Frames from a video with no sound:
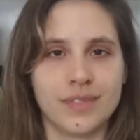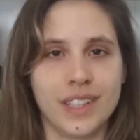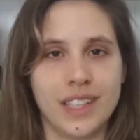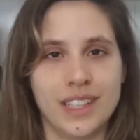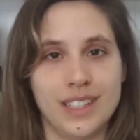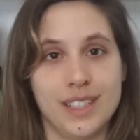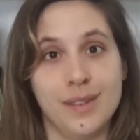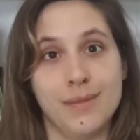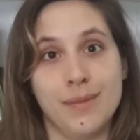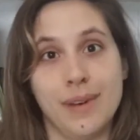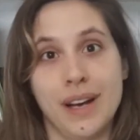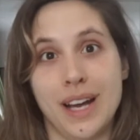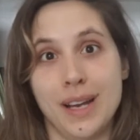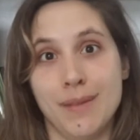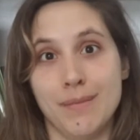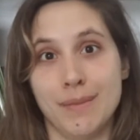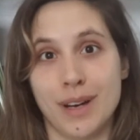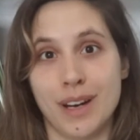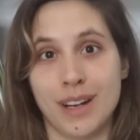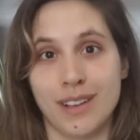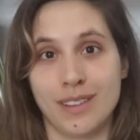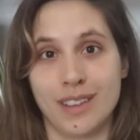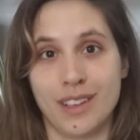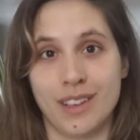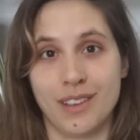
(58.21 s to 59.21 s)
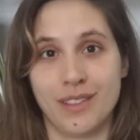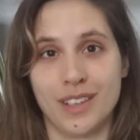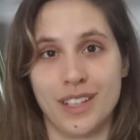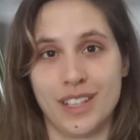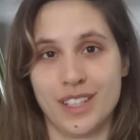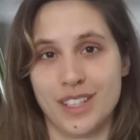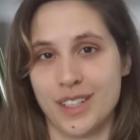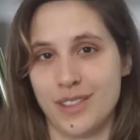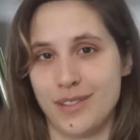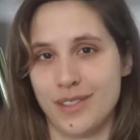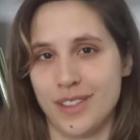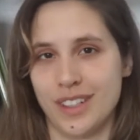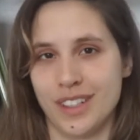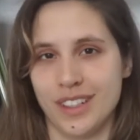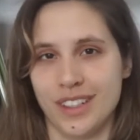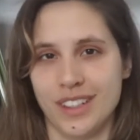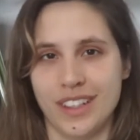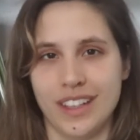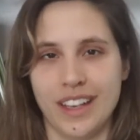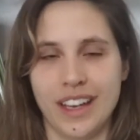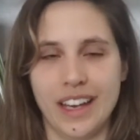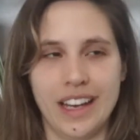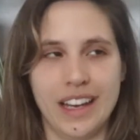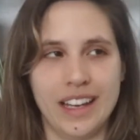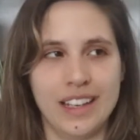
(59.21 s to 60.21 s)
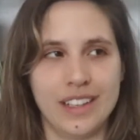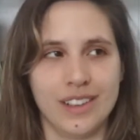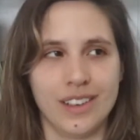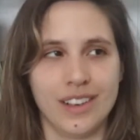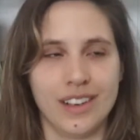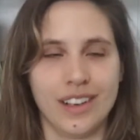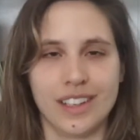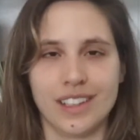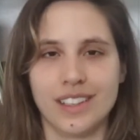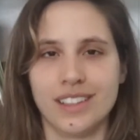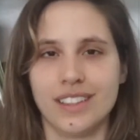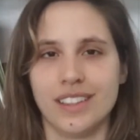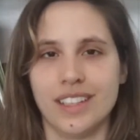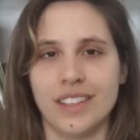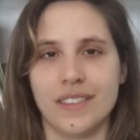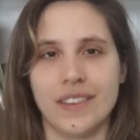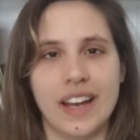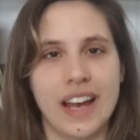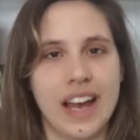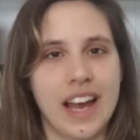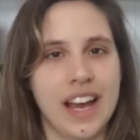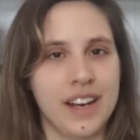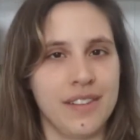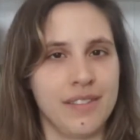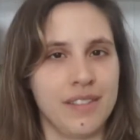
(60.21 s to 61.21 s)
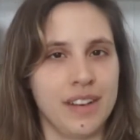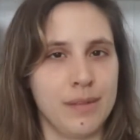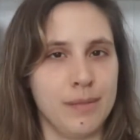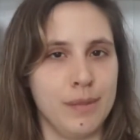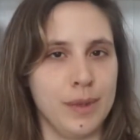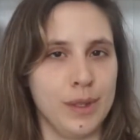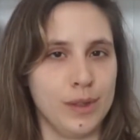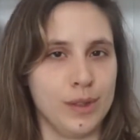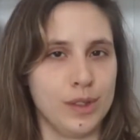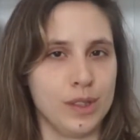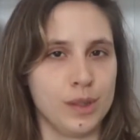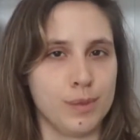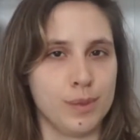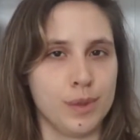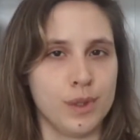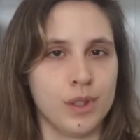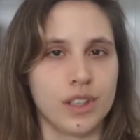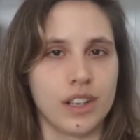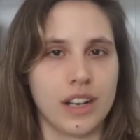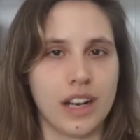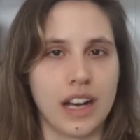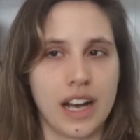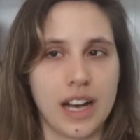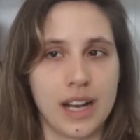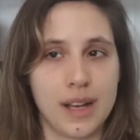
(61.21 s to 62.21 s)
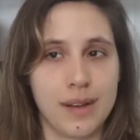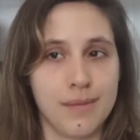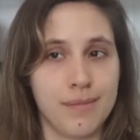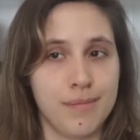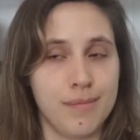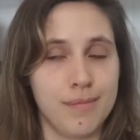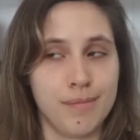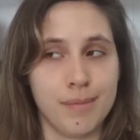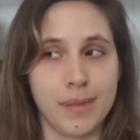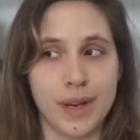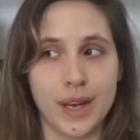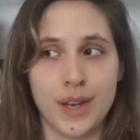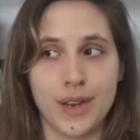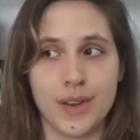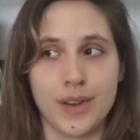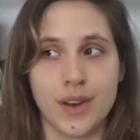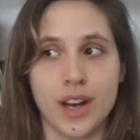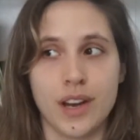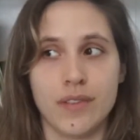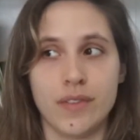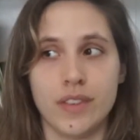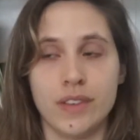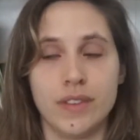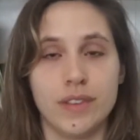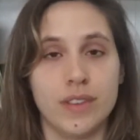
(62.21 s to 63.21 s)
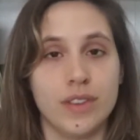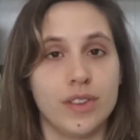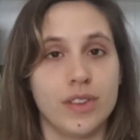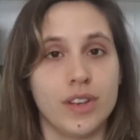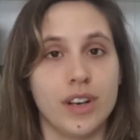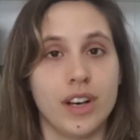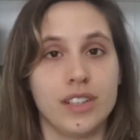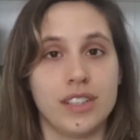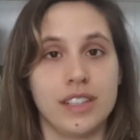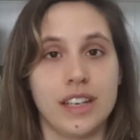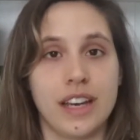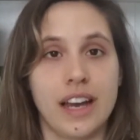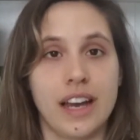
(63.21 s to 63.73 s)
It's a mind-boggling question, really, and honestly, if I hadn't read Miller's book, I may not have even thought to